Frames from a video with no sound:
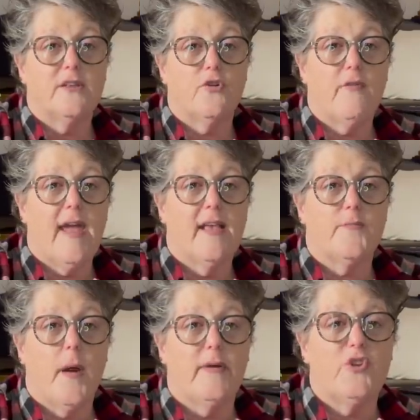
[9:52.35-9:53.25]
The gray is
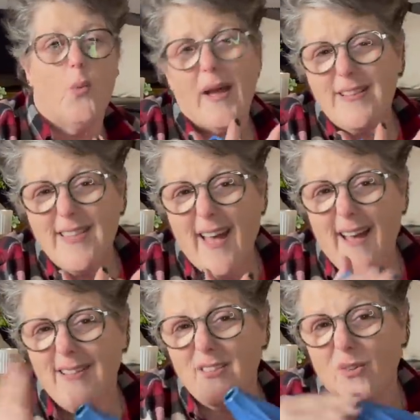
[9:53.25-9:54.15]
probably twice
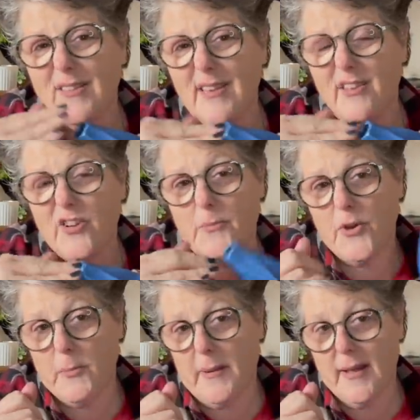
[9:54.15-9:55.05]
that, so it's easier to put
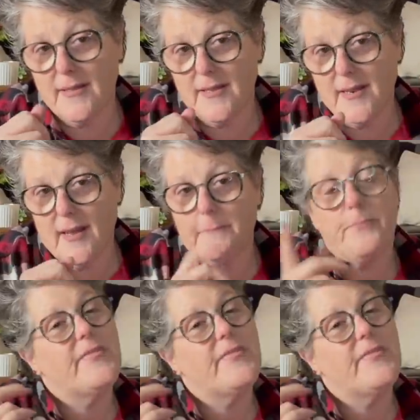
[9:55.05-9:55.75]
your buds in it.